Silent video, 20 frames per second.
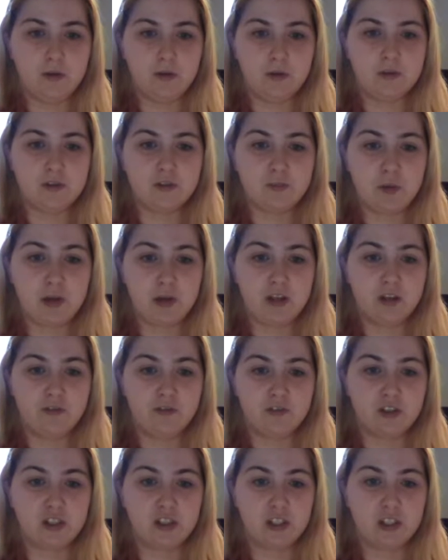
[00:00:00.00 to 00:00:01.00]
Sprinkle
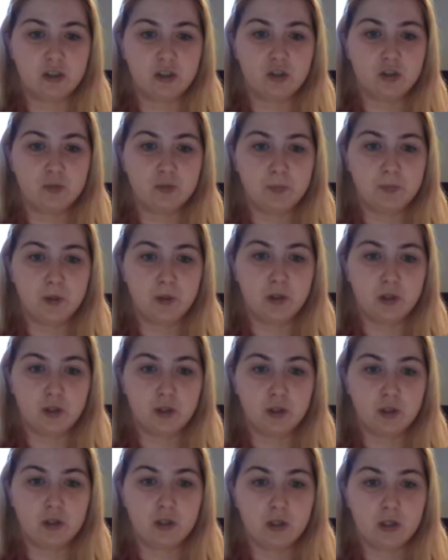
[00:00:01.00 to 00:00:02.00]
of Glitter's
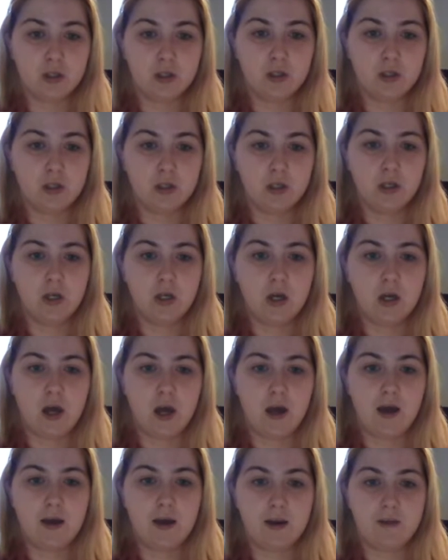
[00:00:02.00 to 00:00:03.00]
book,
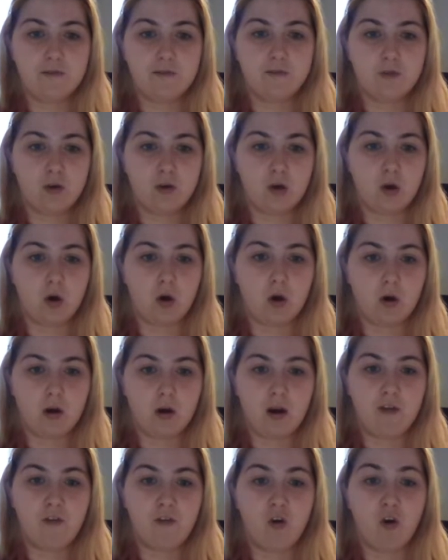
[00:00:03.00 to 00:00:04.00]
and I've
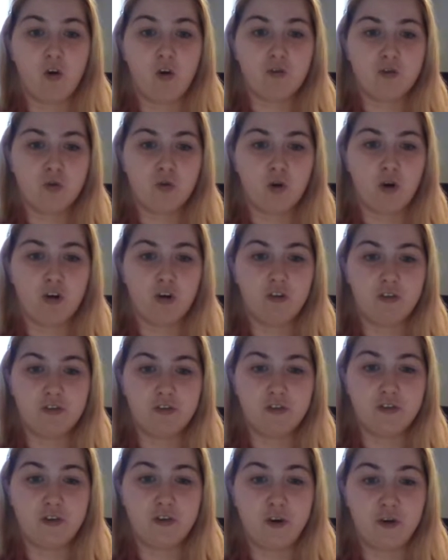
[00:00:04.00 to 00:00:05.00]
also got
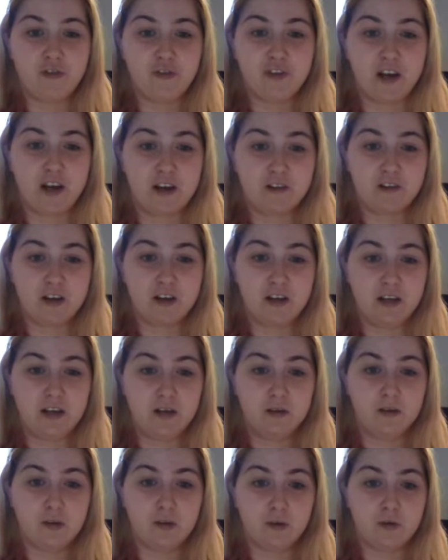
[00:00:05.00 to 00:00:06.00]
her
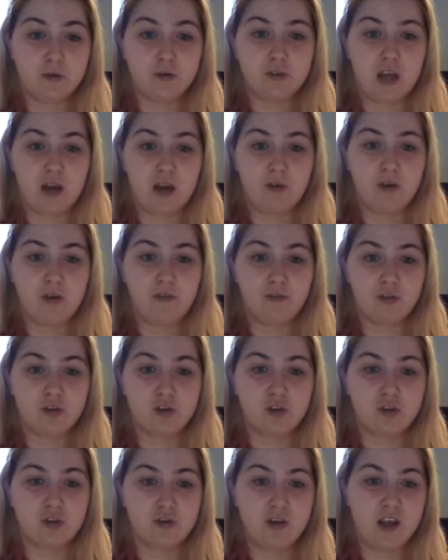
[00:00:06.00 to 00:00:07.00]
diary for
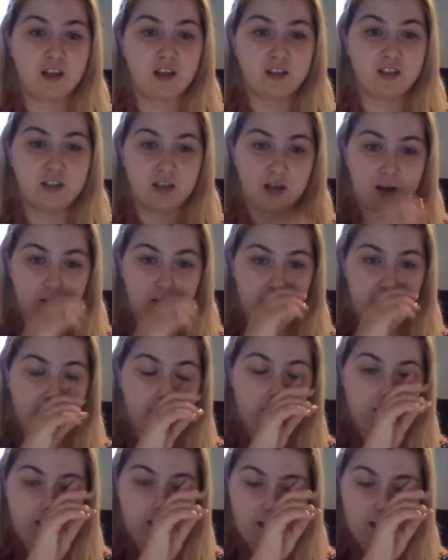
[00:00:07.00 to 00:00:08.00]
next year,
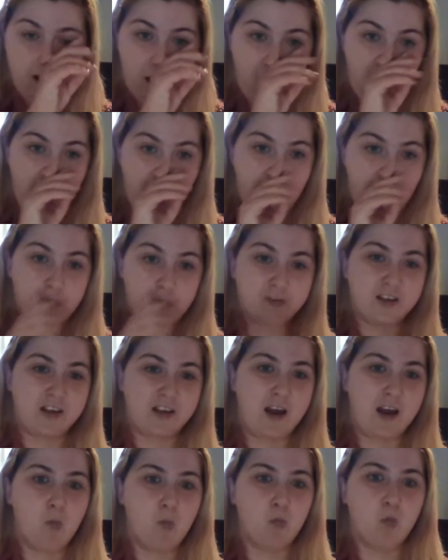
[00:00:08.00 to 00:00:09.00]
which I
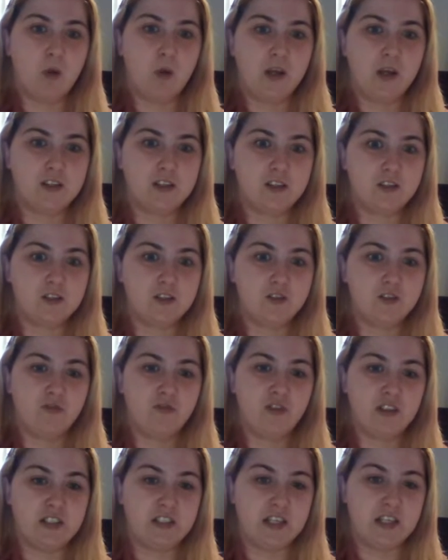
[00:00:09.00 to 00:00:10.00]
can't wait to
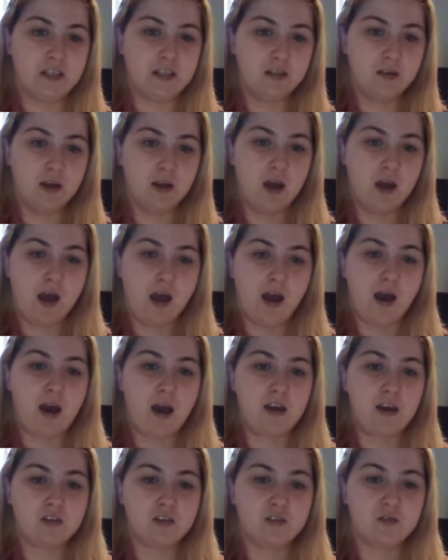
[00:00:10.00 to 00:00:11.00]
fill in.
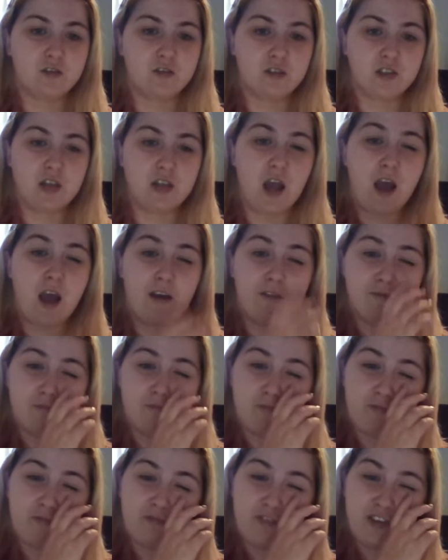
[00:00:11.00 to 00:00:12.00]
I have
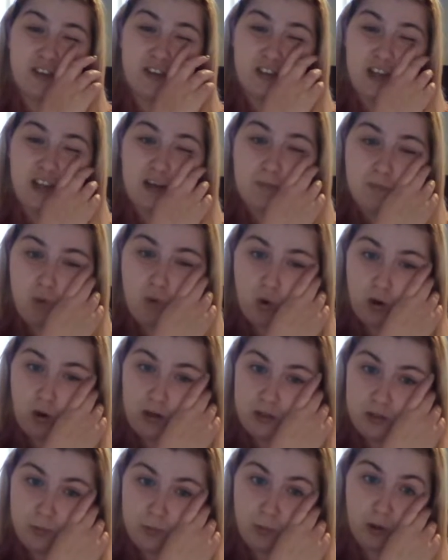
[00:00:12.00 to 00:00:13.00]
filled in
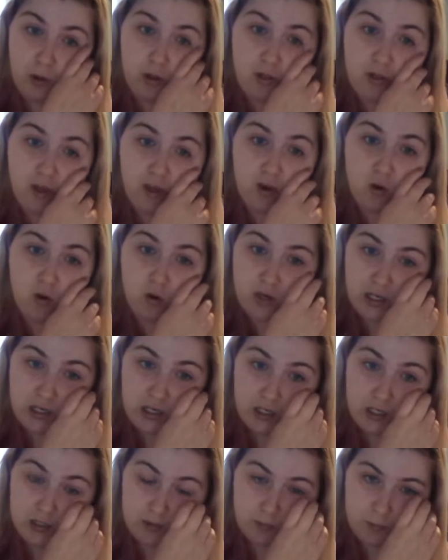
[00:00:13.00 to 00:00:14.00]
Morgan's birthday on
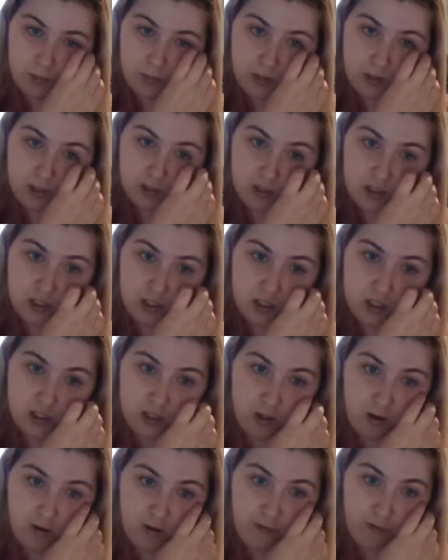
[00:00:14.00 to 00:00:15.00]
it, which is
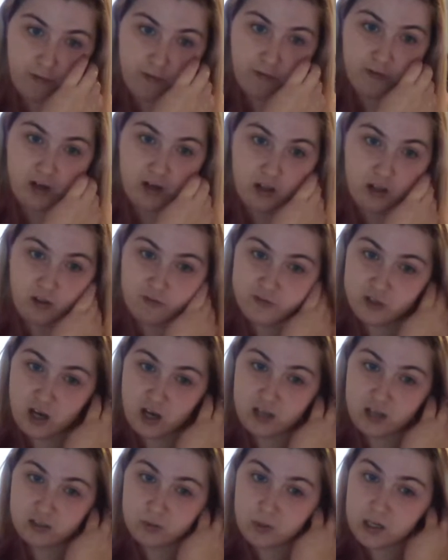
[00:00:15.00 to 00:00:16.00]
the 15th of
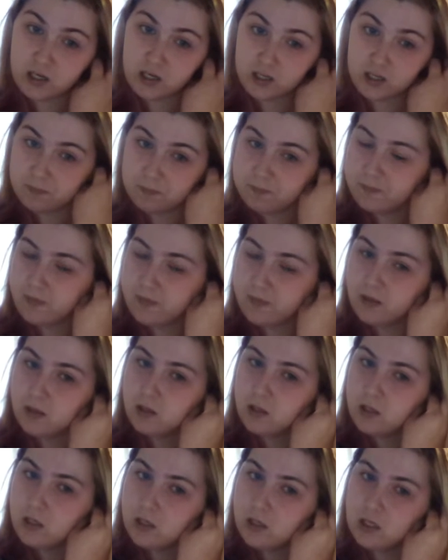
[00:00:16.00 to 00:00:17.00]
January,
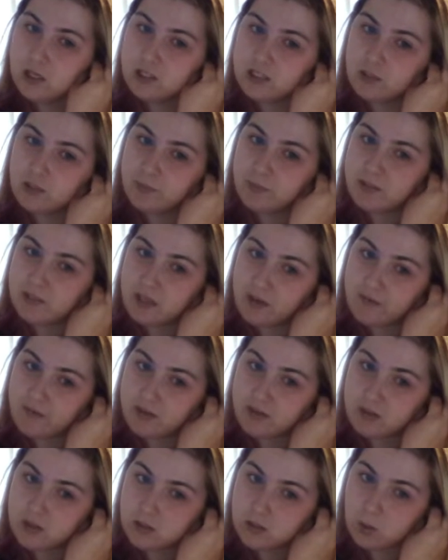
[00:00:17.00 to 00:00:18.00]
and she'll be
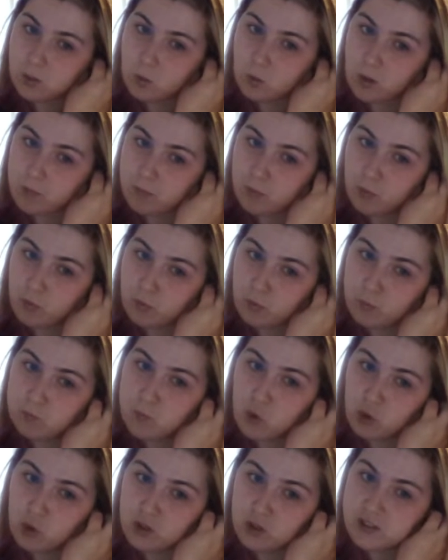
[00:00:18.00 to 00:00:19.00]
7, so I wrote
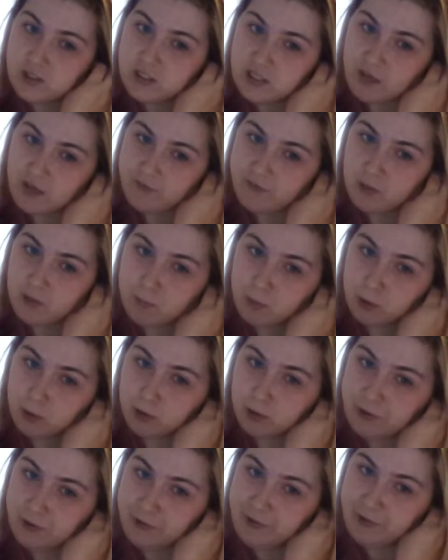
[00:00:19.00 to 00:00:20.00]
Morgan's 7th
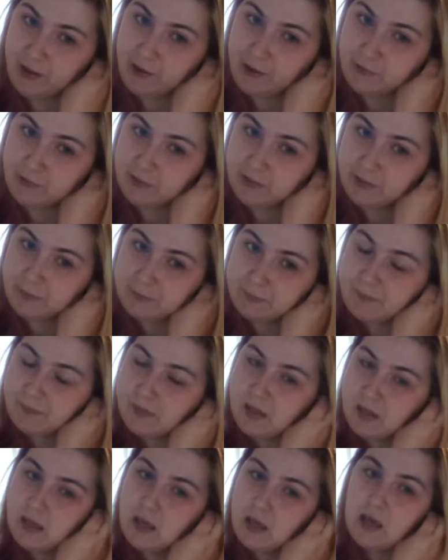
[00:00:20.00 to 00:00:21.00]
birthday on
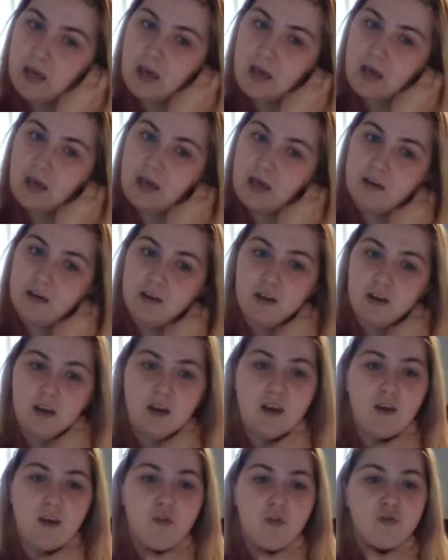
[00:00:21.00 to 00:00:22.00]
it. And
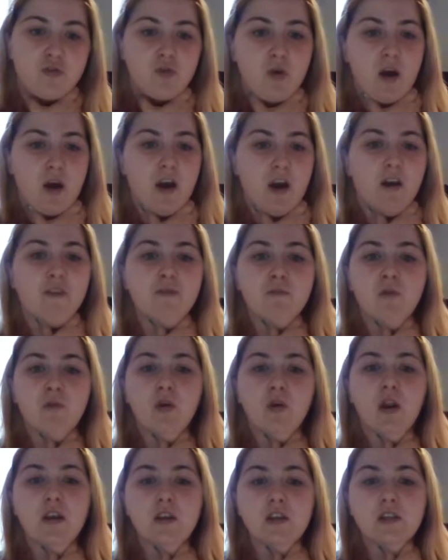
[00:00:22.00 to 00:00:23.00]
I also have
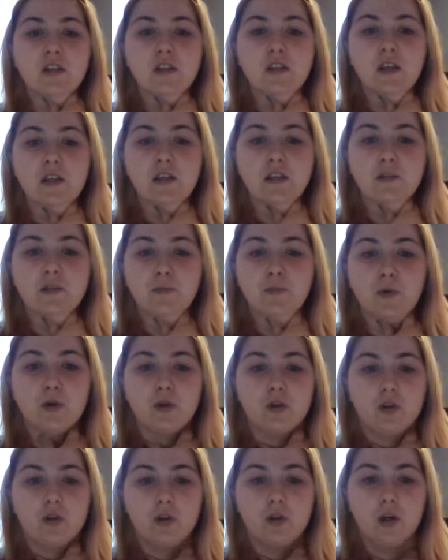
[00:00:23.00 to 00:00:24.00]
Miranda Singh's
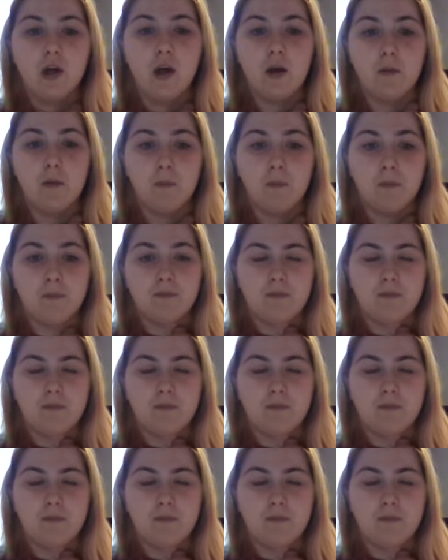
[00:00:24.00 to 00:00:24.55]
book. I